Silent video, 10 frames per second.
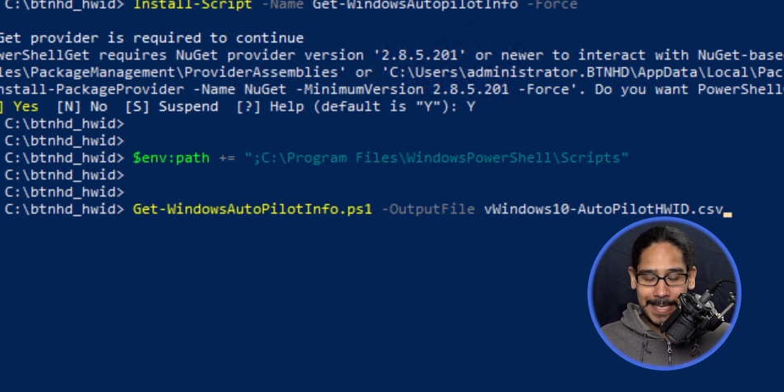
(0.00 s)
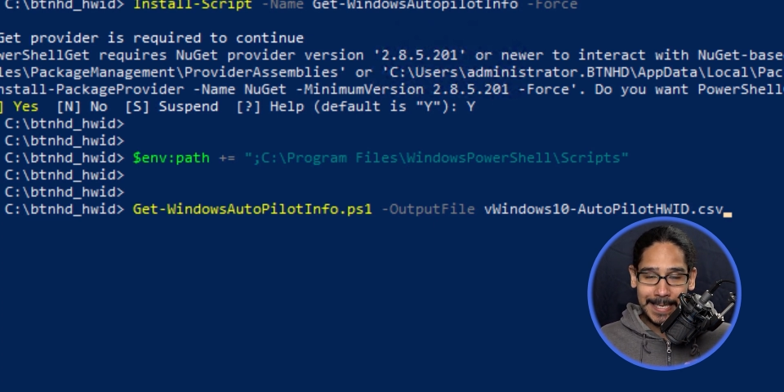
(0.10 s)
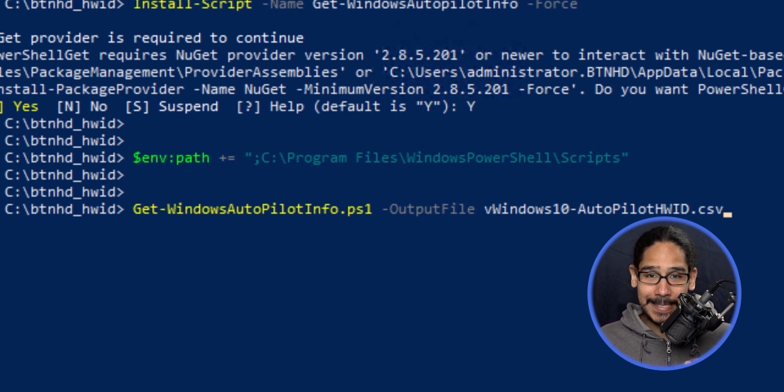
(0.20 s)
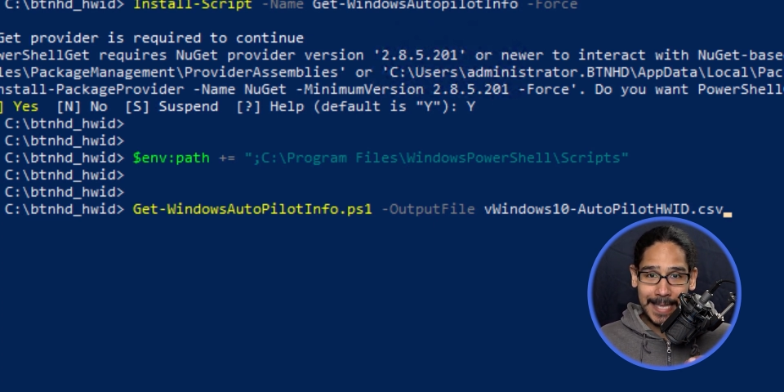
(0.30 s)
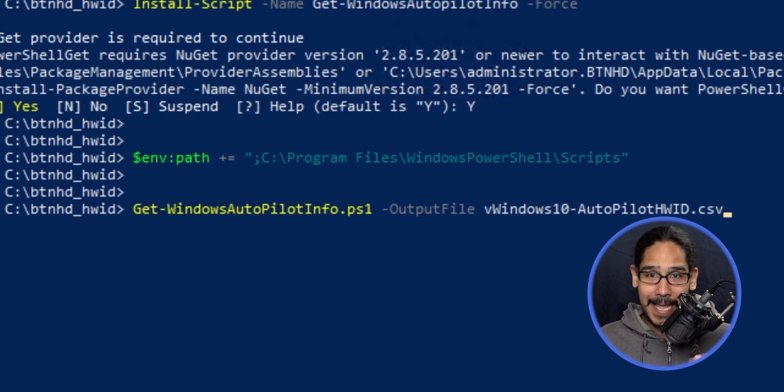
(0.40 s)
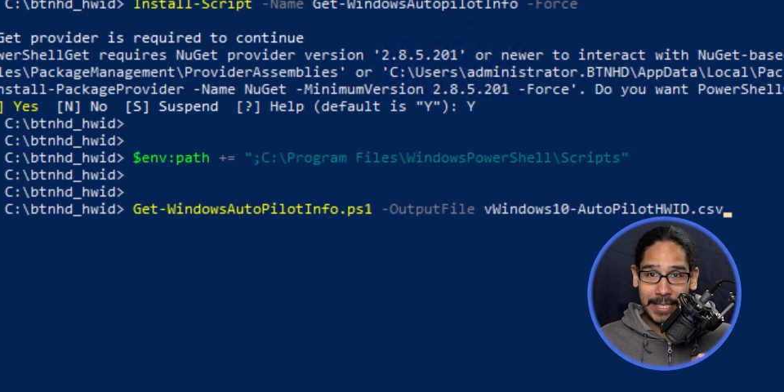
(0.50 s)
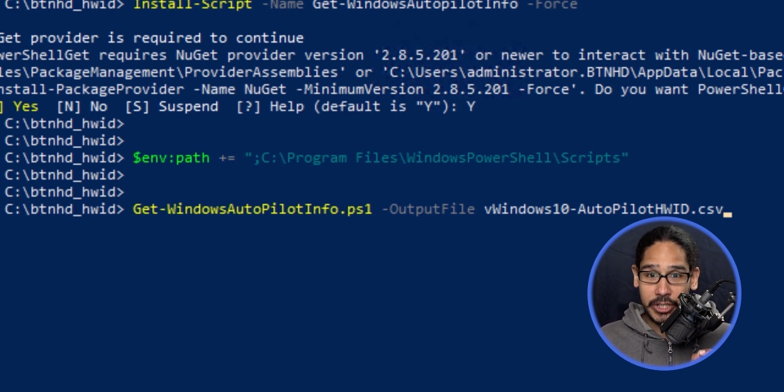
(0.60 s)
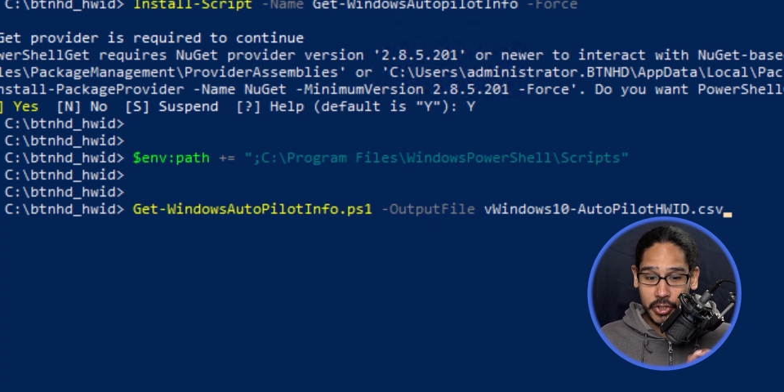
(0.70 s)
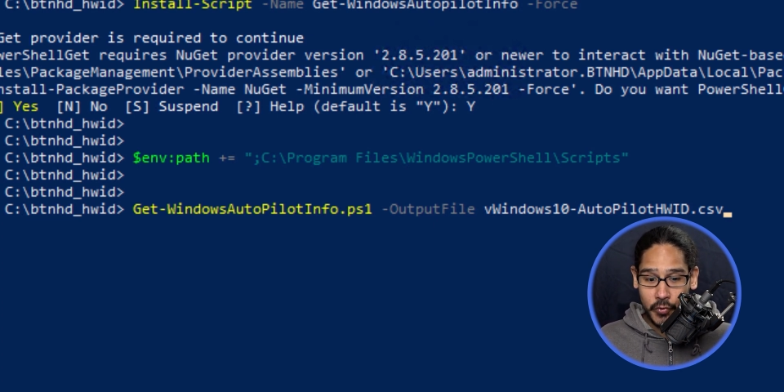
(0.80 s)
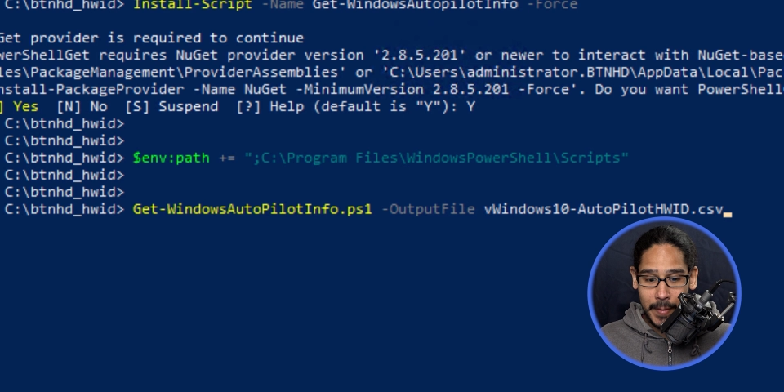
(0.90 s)
it is a
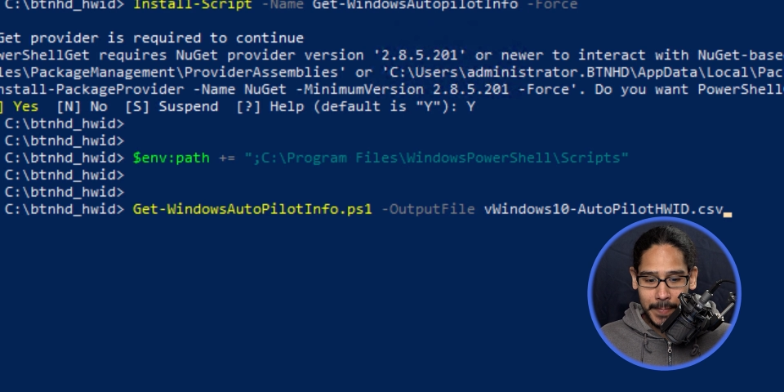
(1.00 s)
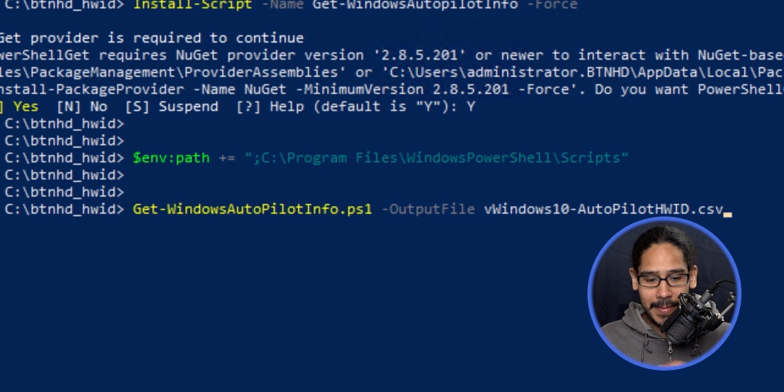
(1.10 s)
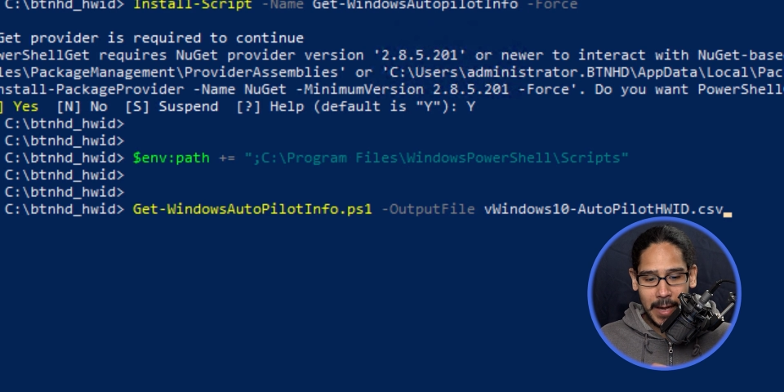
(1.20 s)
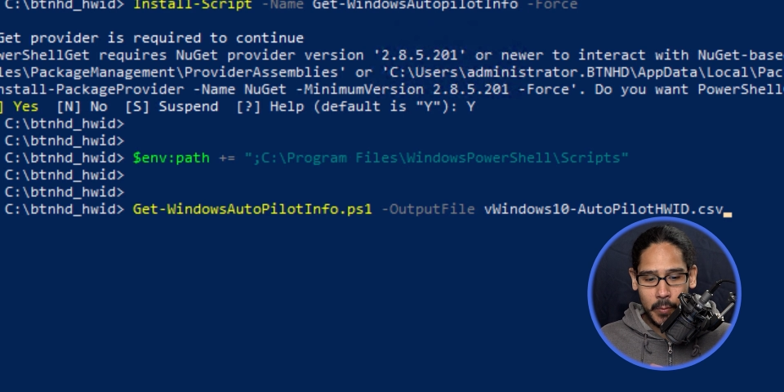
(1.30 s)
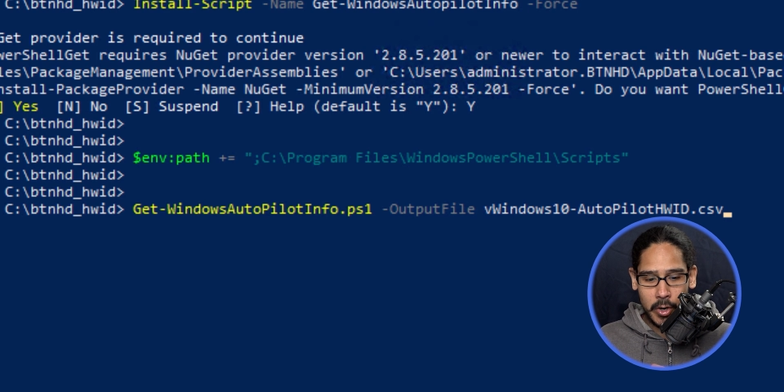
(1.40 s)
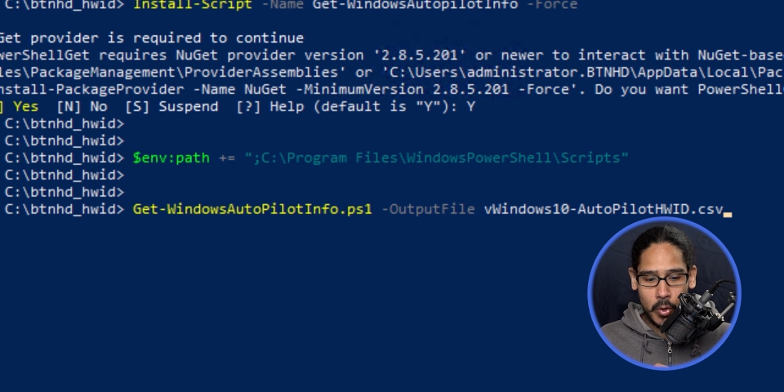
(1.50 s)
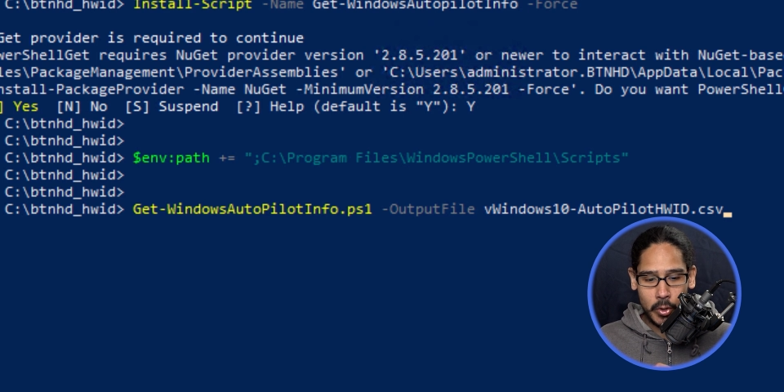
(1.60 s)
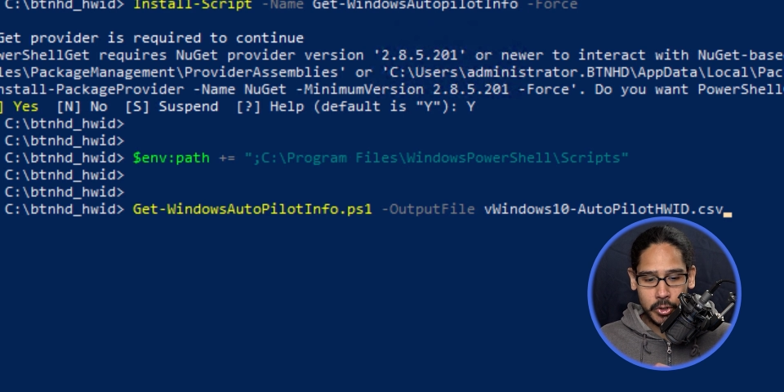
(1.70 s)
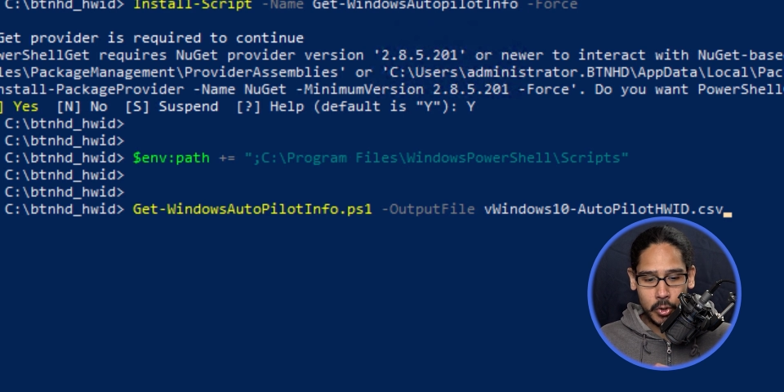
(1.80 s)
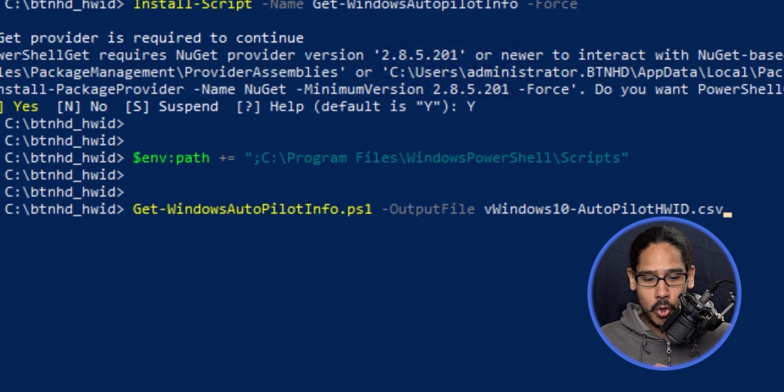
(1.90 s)
script that we're
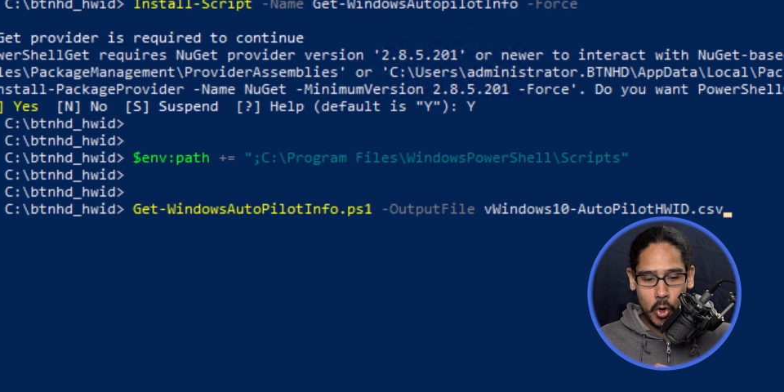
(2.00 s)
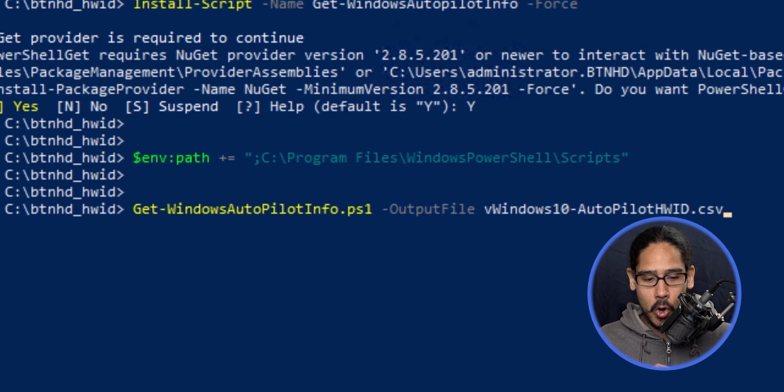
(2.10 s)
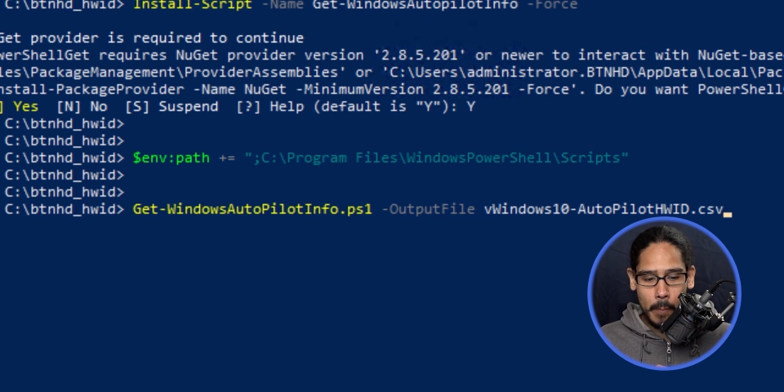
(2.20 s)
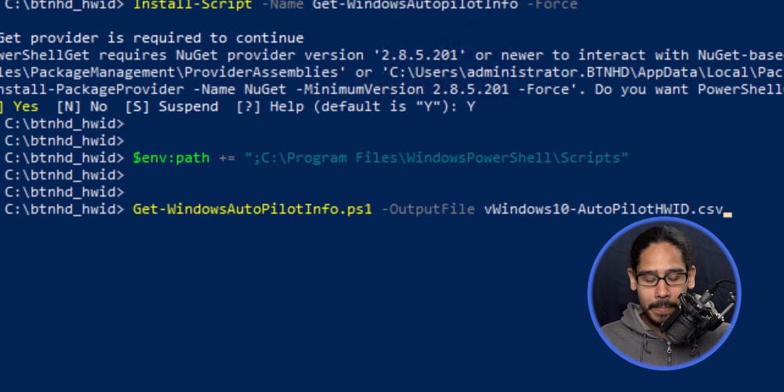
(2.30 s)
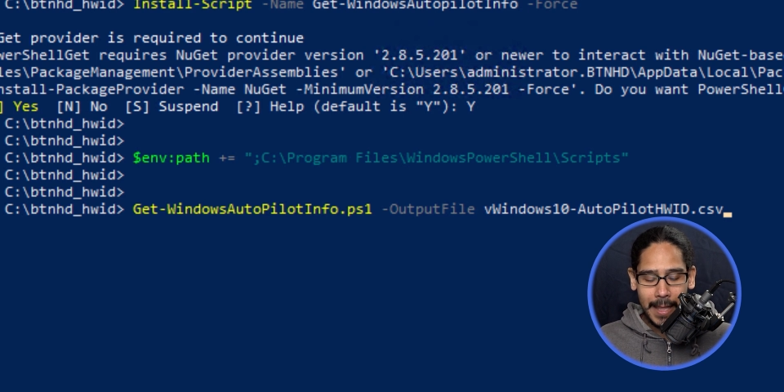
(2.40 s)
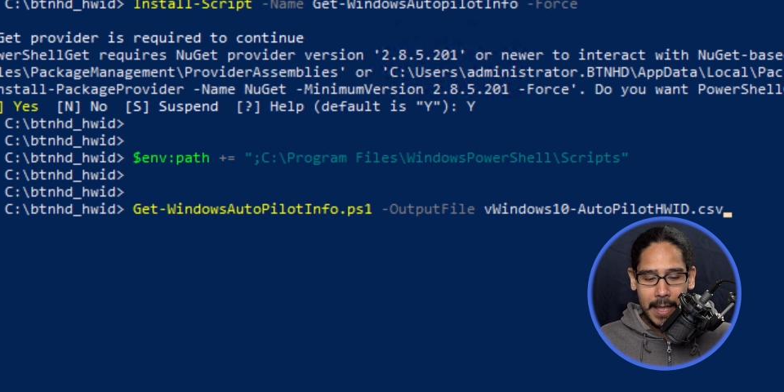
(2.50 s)
going to call.